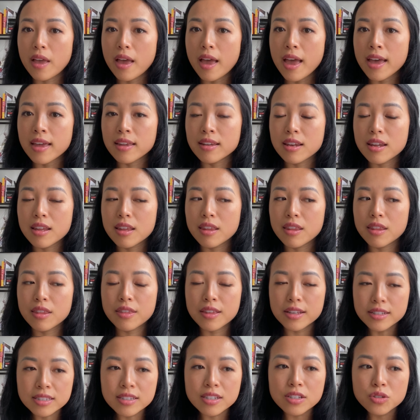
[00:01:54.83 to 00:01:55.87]
And
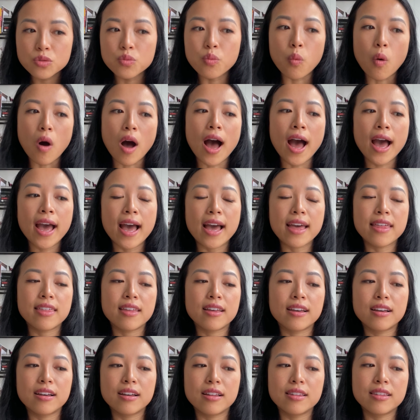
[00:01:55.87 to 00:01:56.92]
this is why I
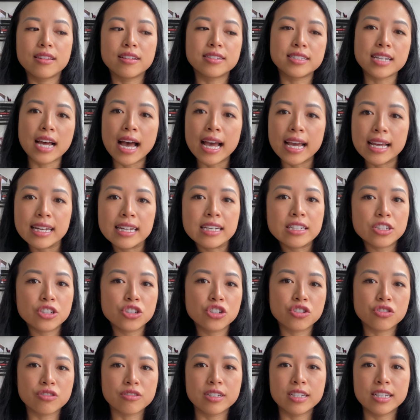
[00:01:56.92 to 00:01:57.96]
think the diet
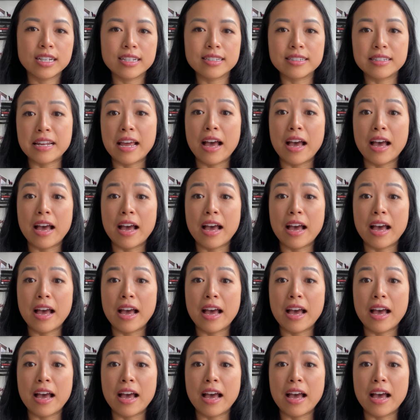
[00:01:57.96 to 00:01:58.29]
industry is